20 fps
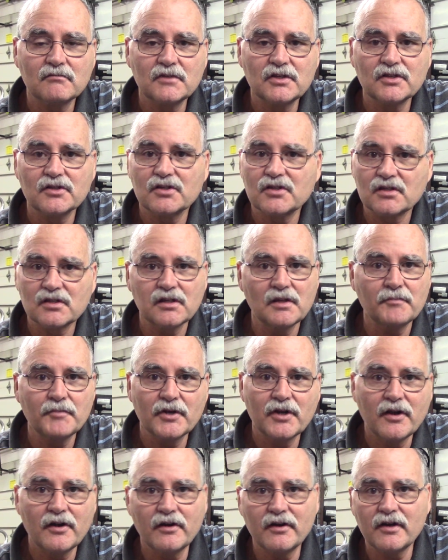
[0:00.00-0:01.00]
slip
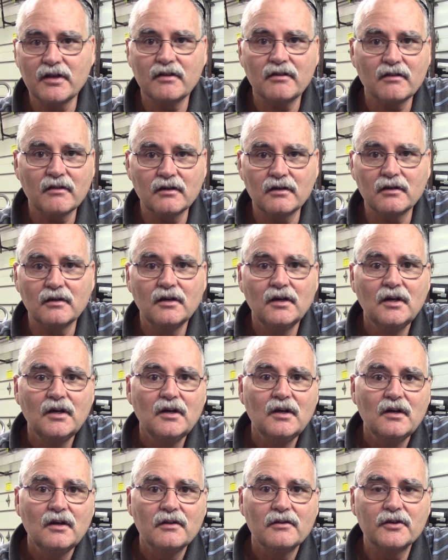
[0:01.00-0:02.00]
it underneath
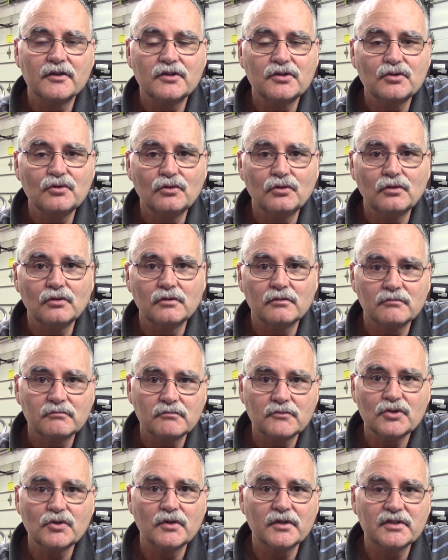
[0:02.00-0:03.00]
the tool
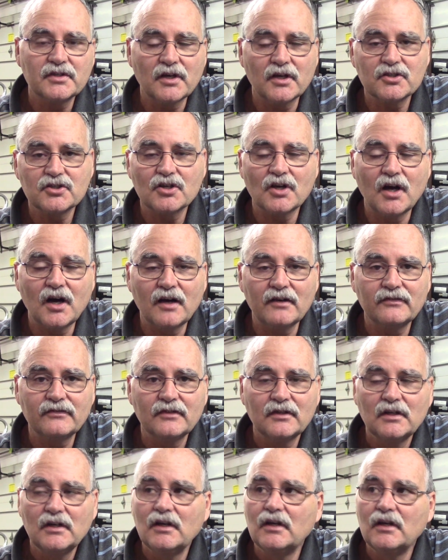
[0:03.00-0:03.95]
and do a touch off,